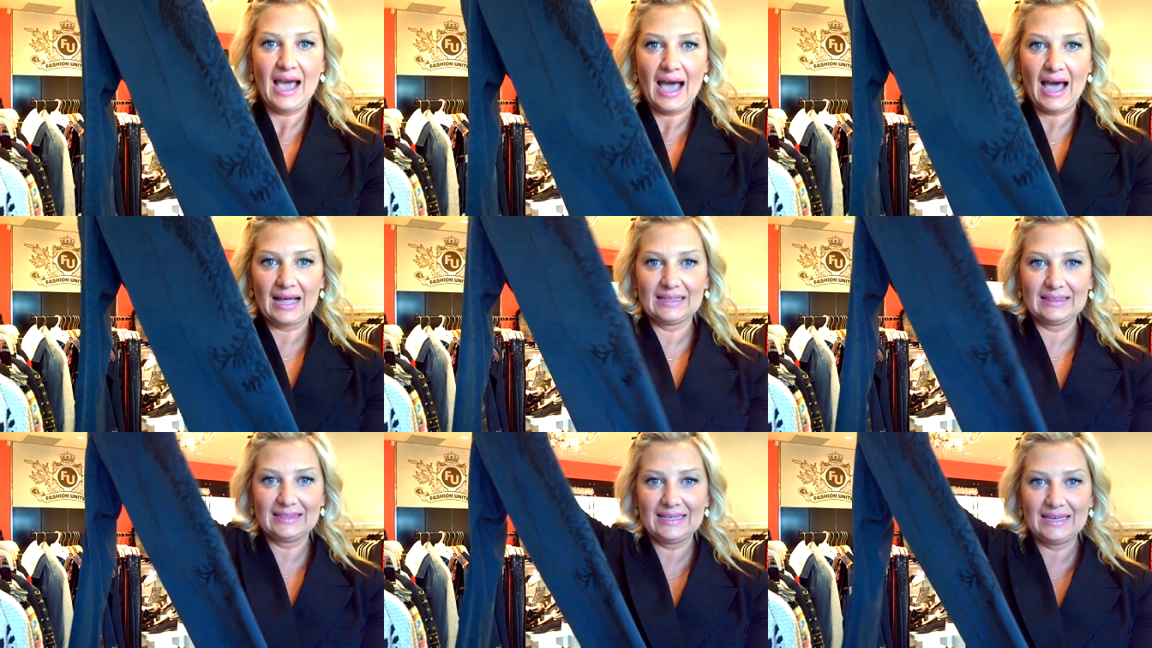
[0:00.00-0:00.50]

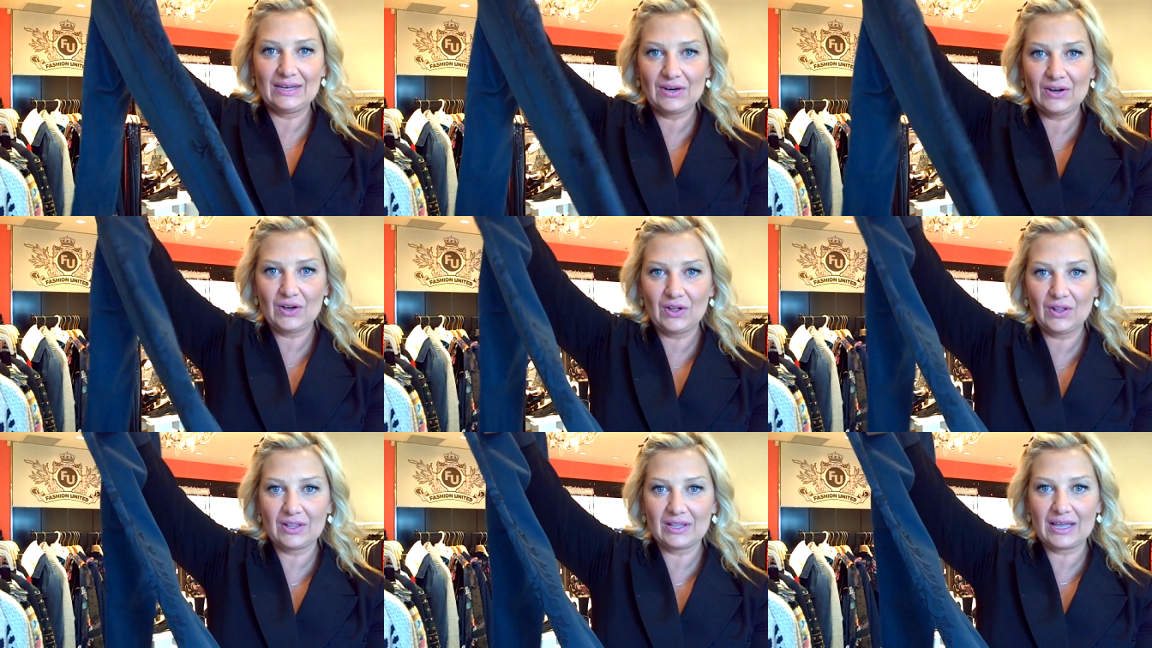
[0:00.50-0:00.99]
a
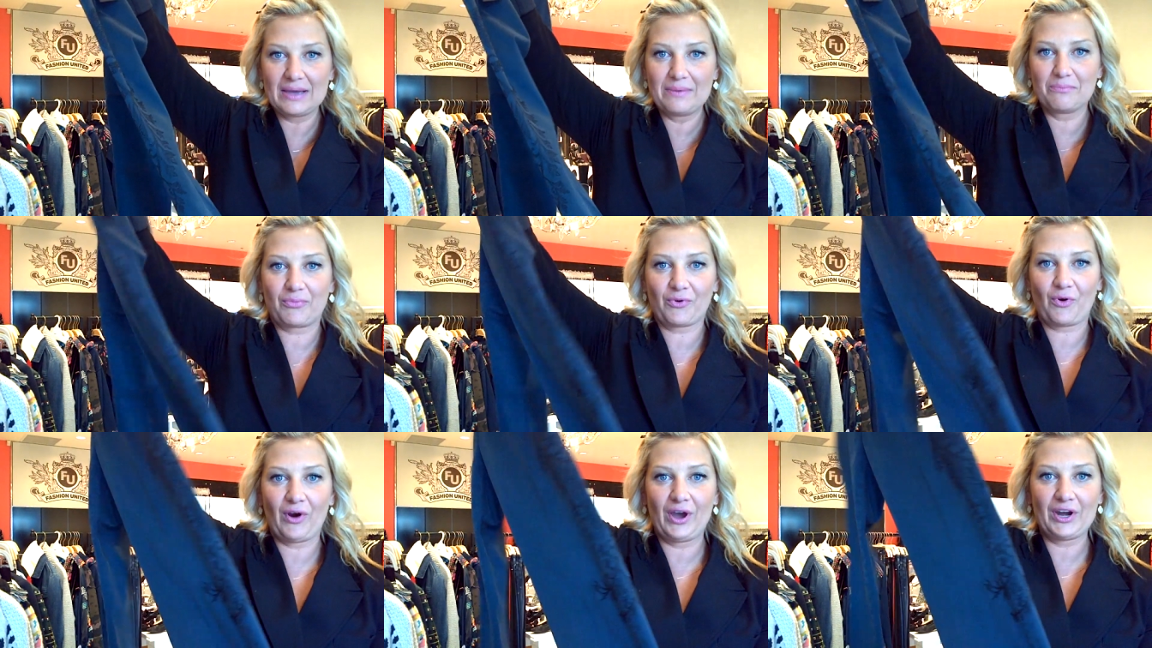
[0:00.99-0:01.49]
little
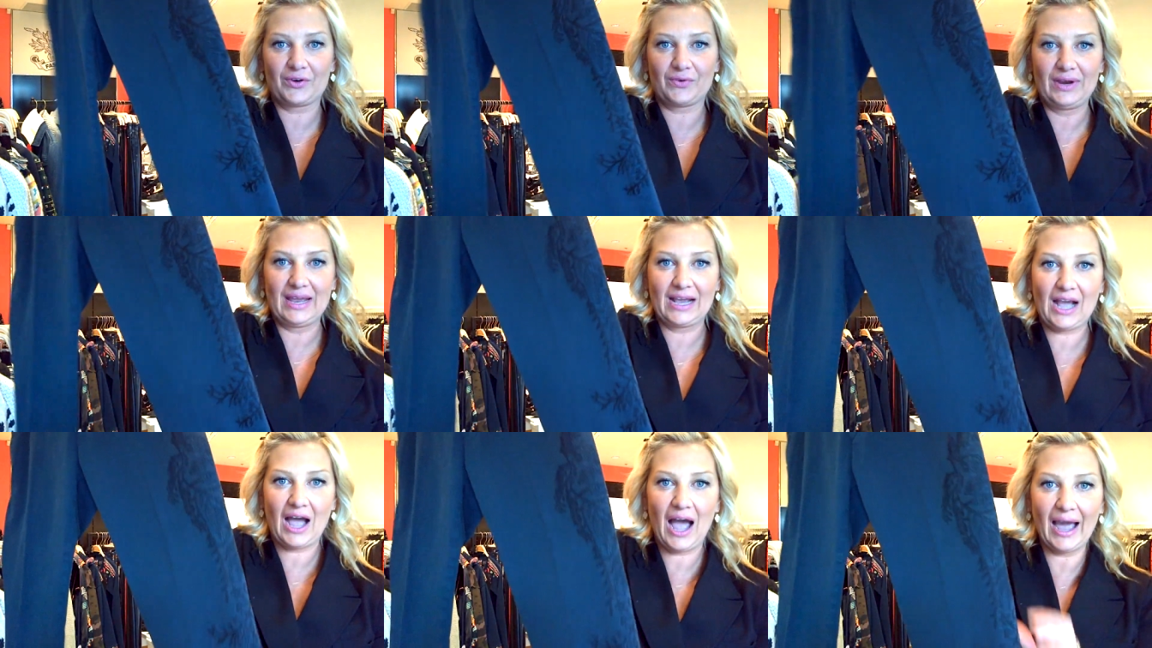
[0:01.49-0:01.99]

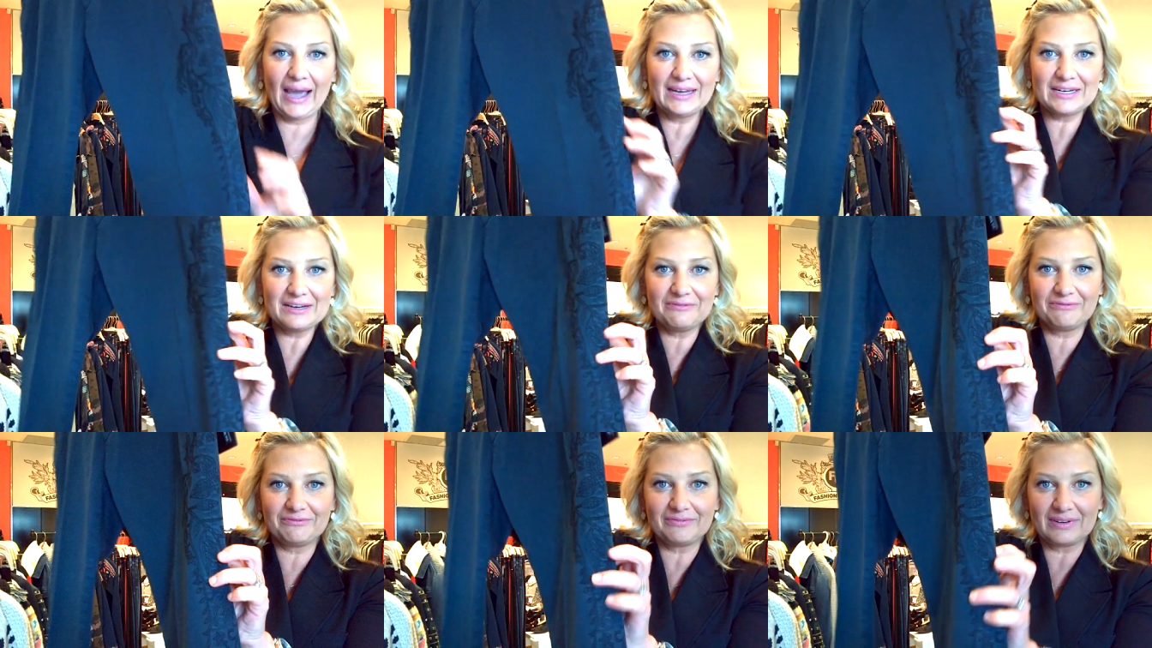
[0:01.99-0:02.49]
embroidery, kind
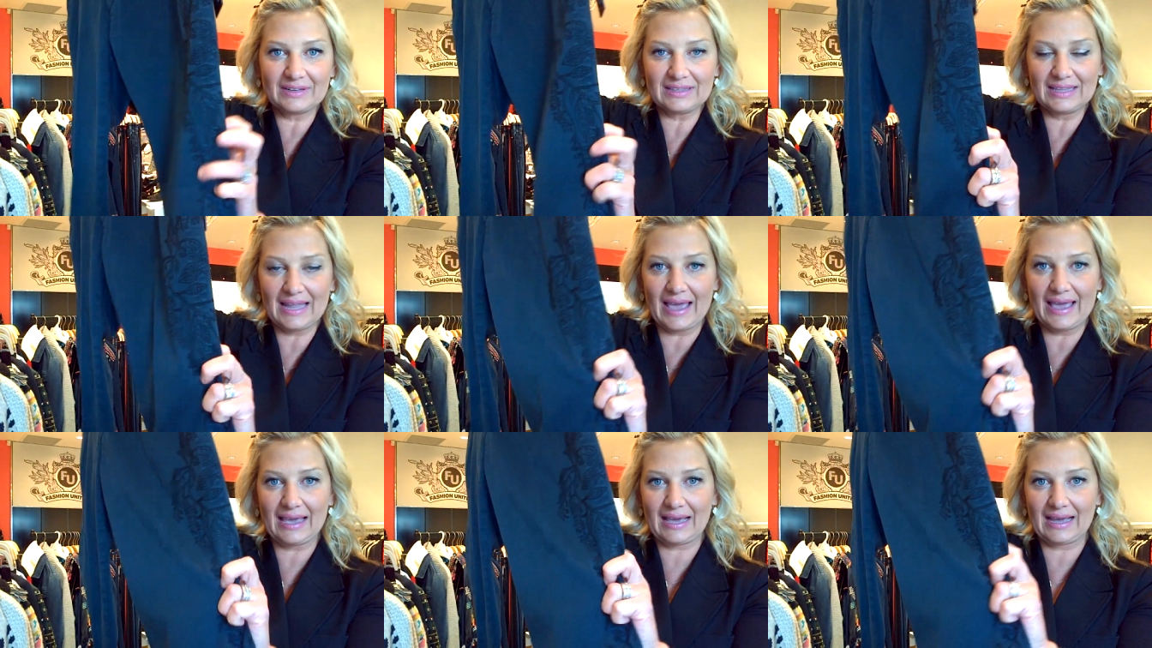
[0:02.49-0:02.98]
of
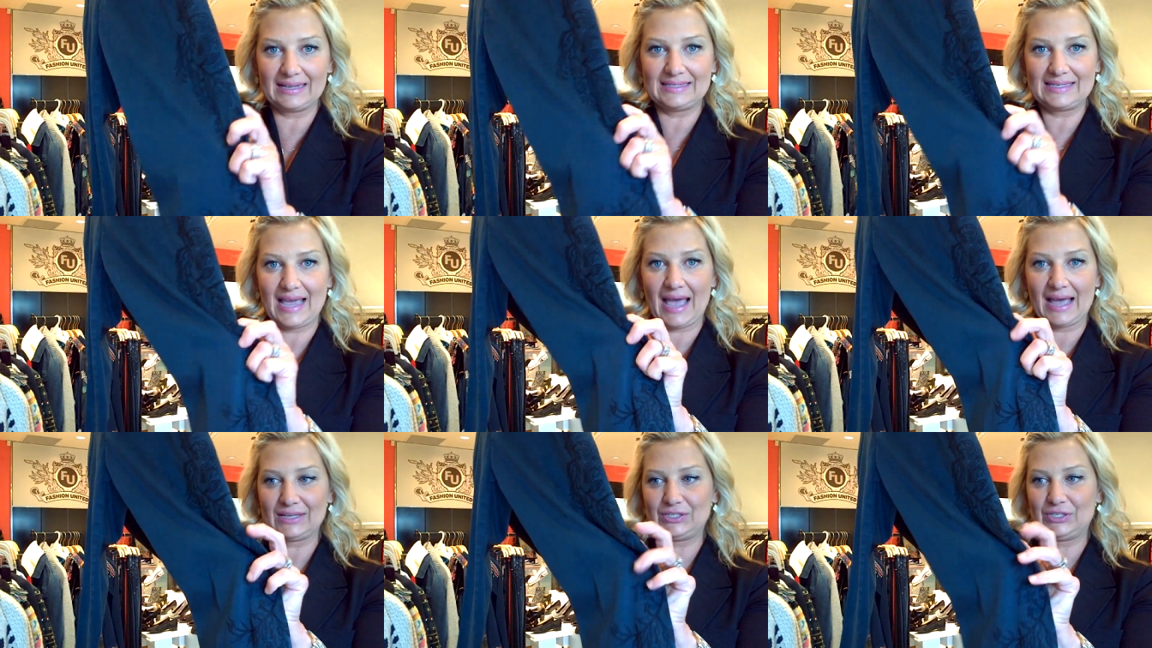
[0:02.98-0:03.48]
like a
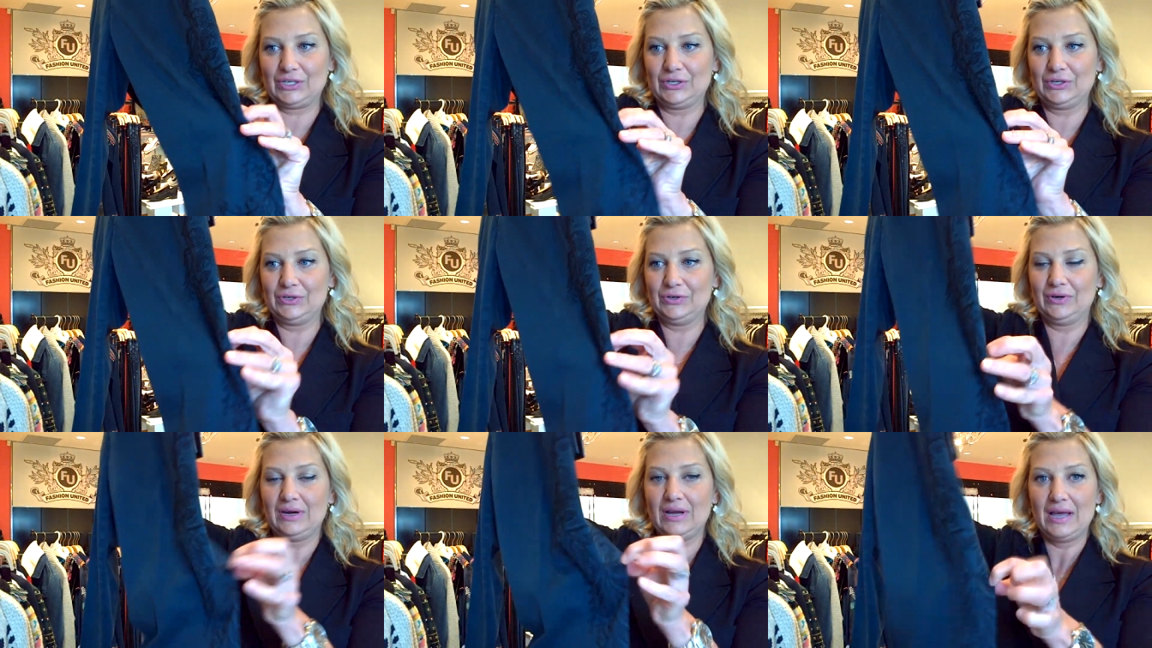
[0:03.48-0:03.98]

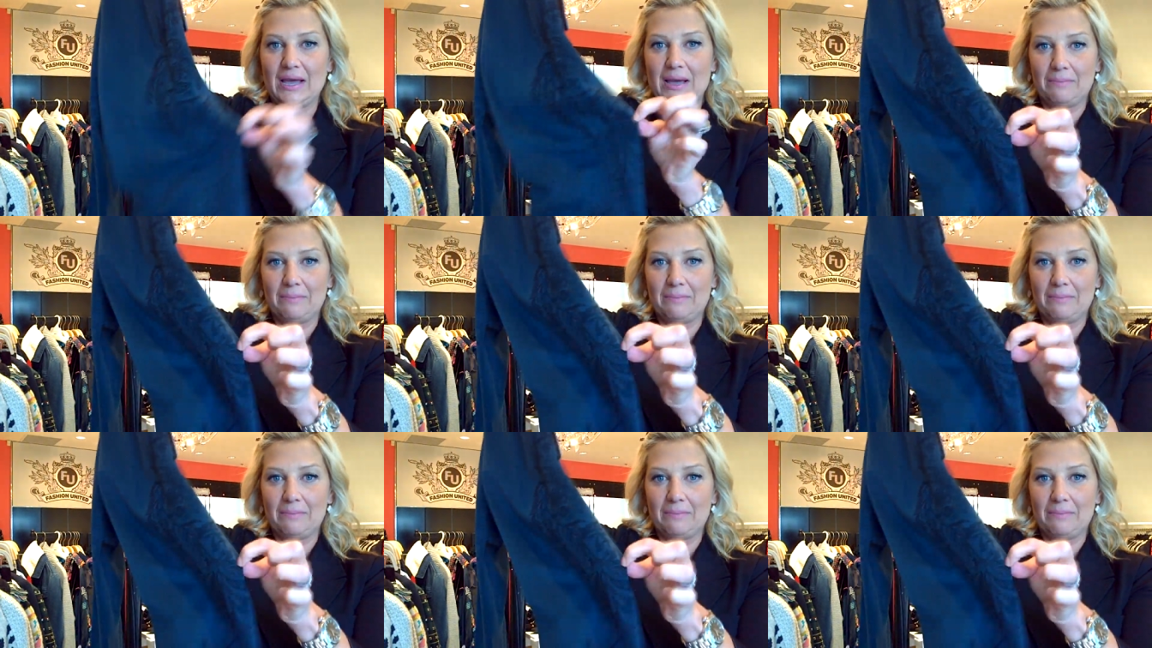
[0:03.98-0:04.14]
tattoo,